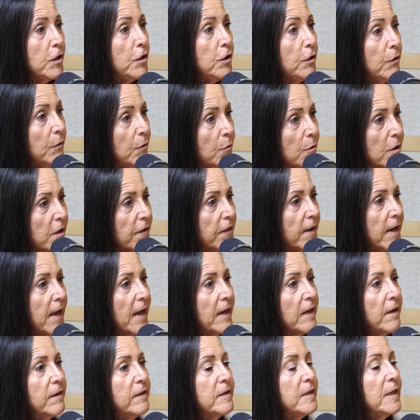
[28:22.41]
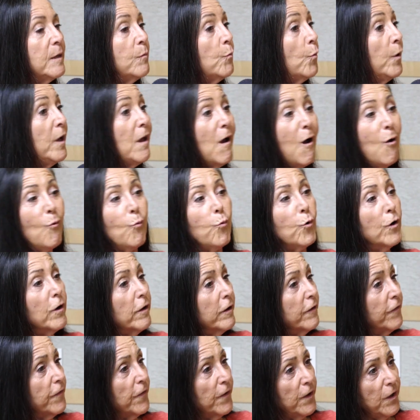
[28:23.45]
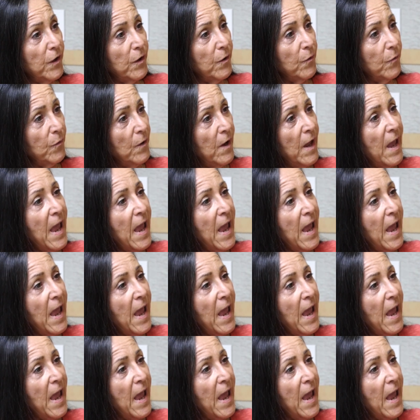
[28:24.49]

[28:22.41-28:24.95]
You are the head of the team. We all work for you.